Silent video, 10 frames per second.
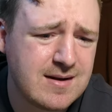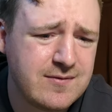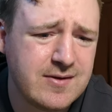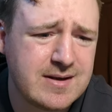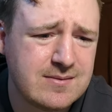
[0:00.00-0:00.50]
I
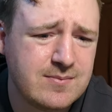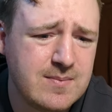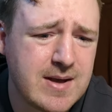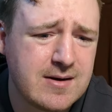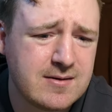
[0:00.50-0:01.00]
feel like it'd be
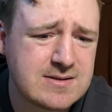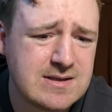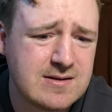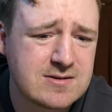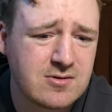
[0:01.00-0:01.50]
better to see
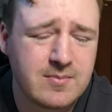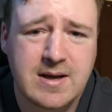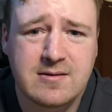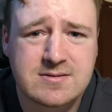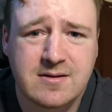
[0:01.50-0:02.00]
the Storm
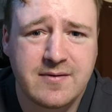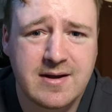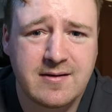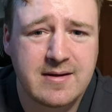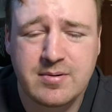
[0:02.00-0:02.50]
Panthers in the
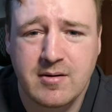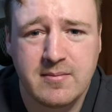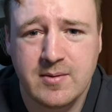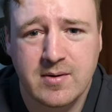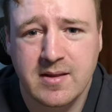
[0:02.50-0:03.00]
final. That'd probably
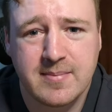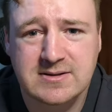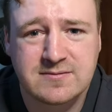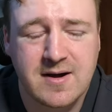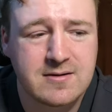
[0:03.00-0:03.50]
be one of the
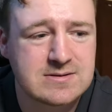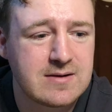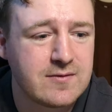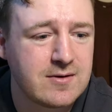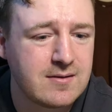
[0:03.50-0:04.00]
best finals
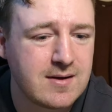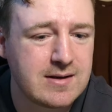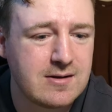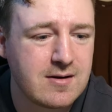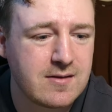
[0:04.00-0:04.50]
ever, I
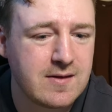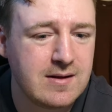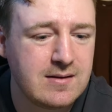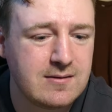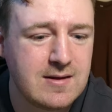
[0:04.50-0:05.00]
gotta
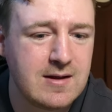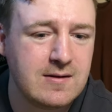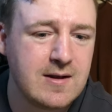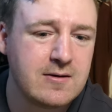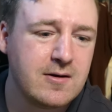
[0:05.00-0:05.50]
think, in the
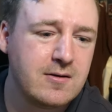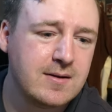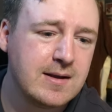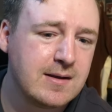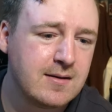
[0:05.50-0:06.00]
NRL.
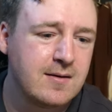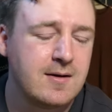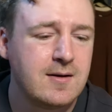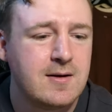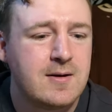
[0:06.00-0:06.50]
Like,
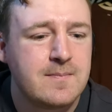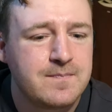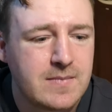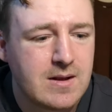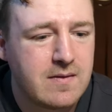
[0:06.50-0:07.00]

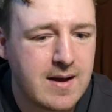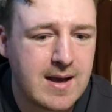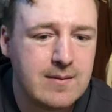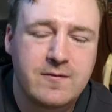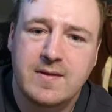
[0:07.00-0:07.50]
the
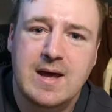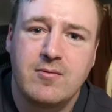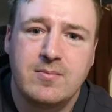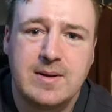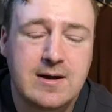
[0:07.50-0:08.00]
hype for that
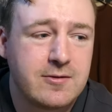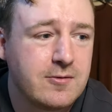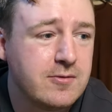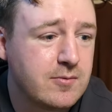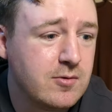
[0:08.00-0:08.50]
would be
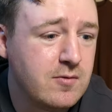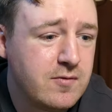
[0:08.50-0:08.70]
through the roof.